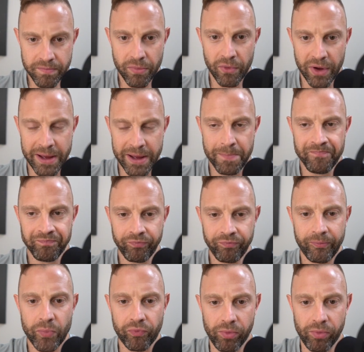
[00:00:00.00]
Right.
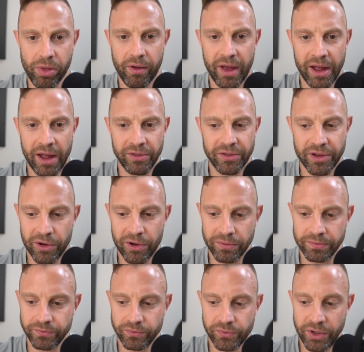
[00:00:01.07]
And
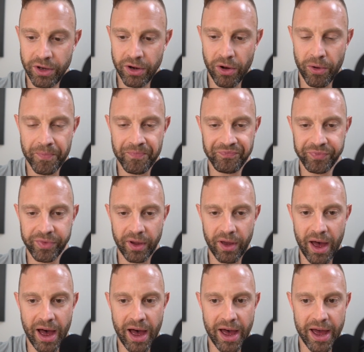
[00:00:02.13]
so,
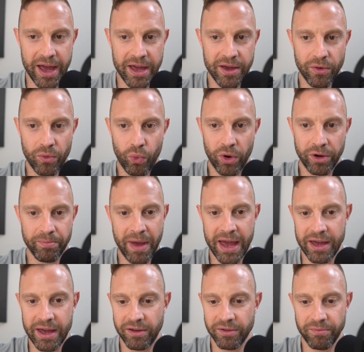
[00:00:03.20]
I would
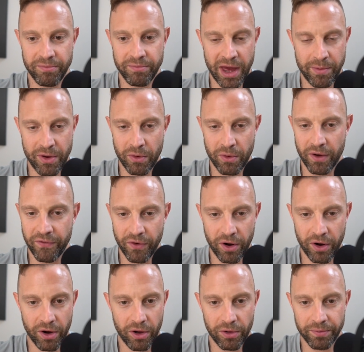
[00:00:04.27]
make maybe a
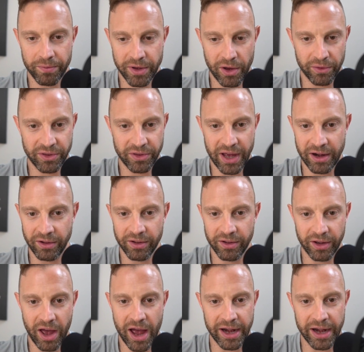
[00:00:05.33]
referral, send it
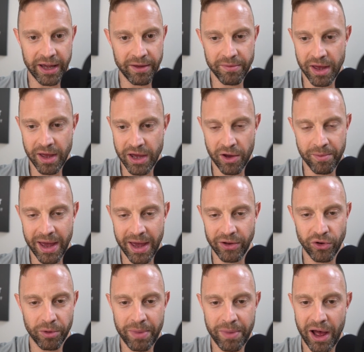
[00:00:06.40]
to gynae, and, I may
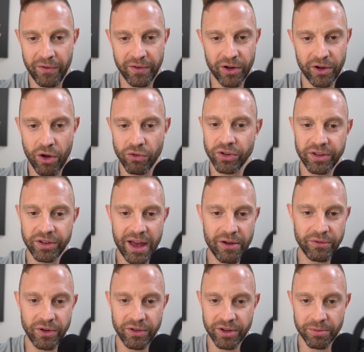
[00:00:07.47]
do a pelvic
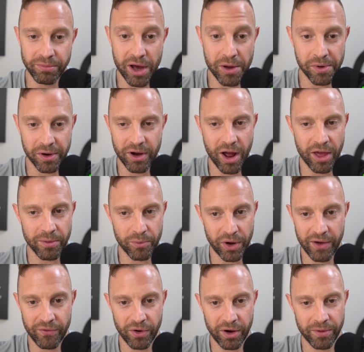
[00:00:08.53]
ultrasound, do some blood work on them,
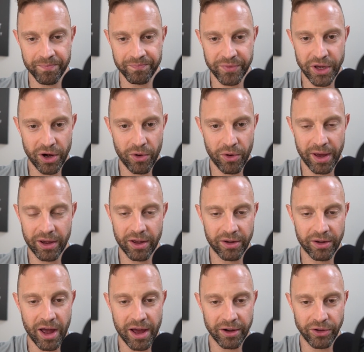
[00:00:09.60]
whatever, I
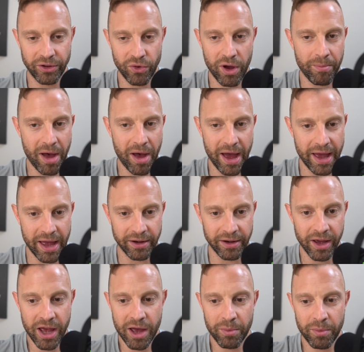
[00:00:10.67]
could kind of do on my
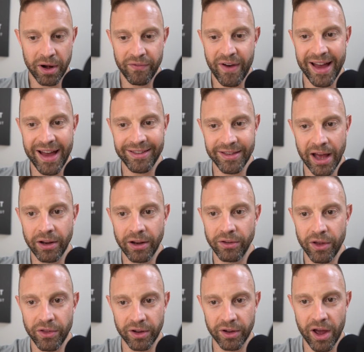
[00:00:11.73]
end. But if I send
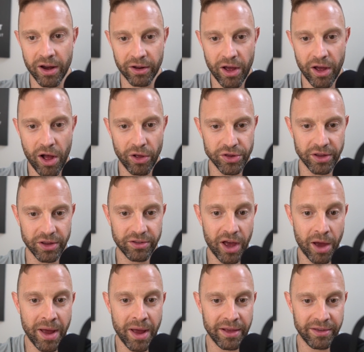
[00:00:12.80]
it to the gynecologist,
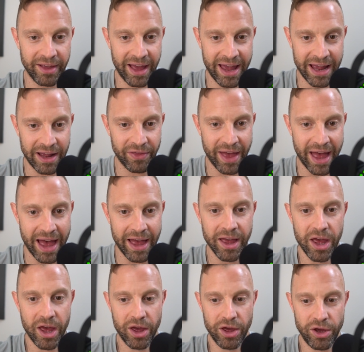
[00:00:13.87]
I'm not saying that,
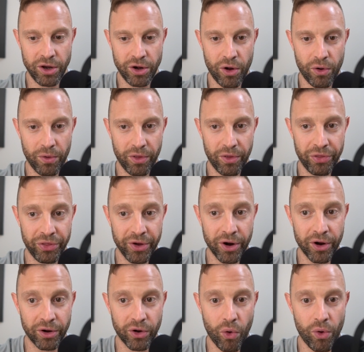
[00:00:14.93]

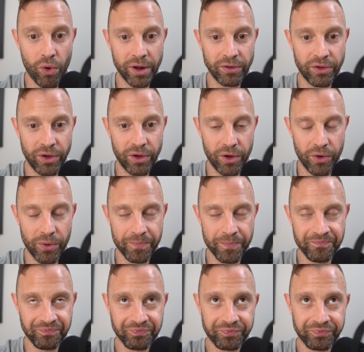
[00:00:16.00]
they're going to
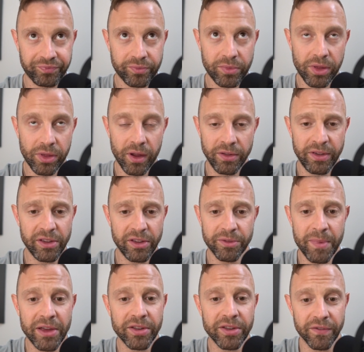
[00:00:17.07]

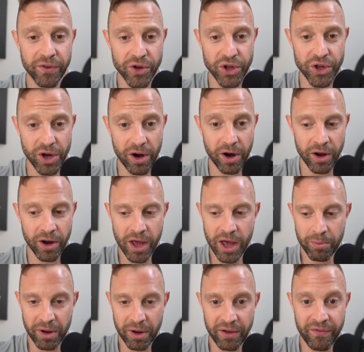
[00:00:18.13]
dismiss it for sure.
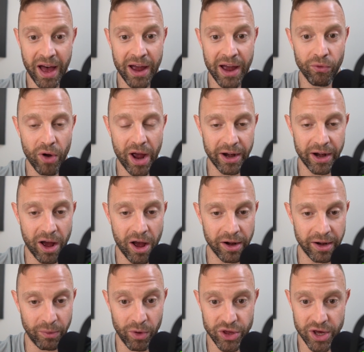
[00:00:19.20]
But if I write
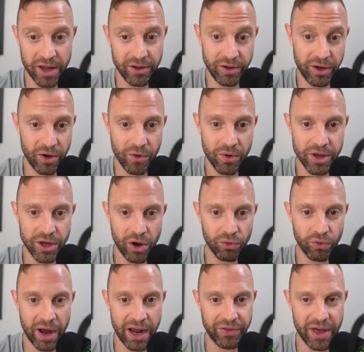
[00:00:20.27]
on, which I do,
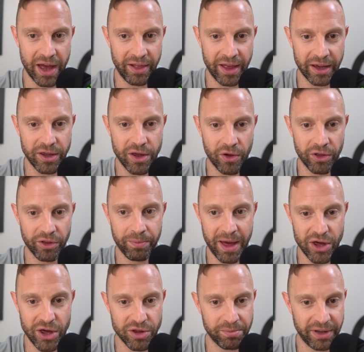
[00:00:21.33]
write that, like, this
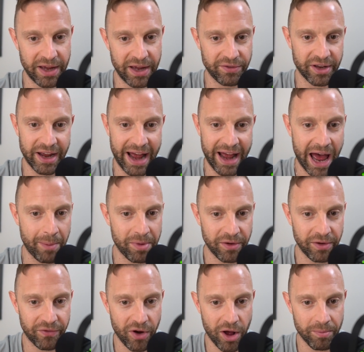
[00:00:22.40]
patient believes that it
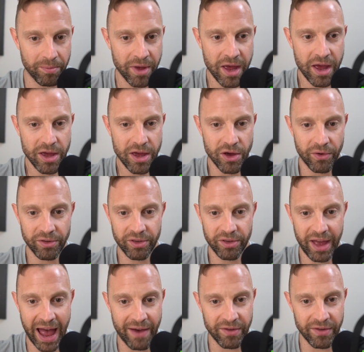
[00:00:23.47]
happened from,
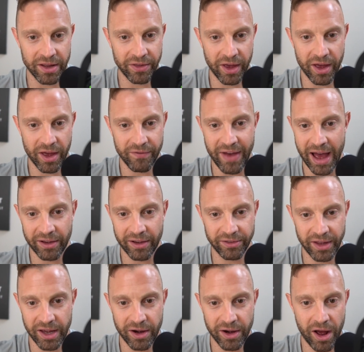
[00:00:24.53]
having the
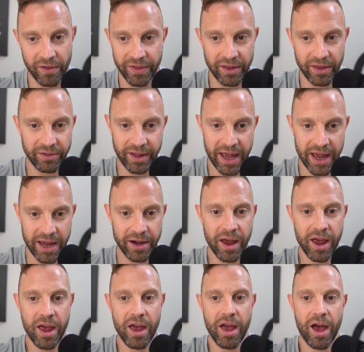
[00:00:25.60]
vaccine on this date.
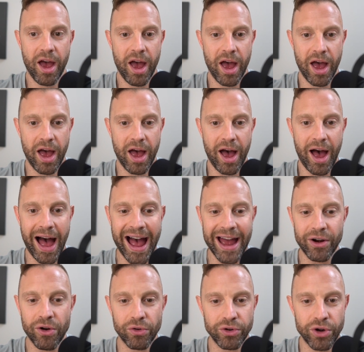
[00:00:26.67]
I
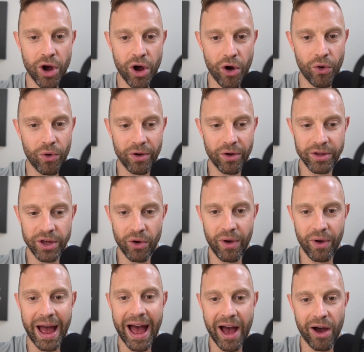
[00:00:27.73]
don't know,
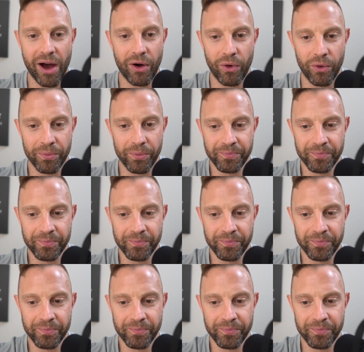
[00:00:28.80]
how,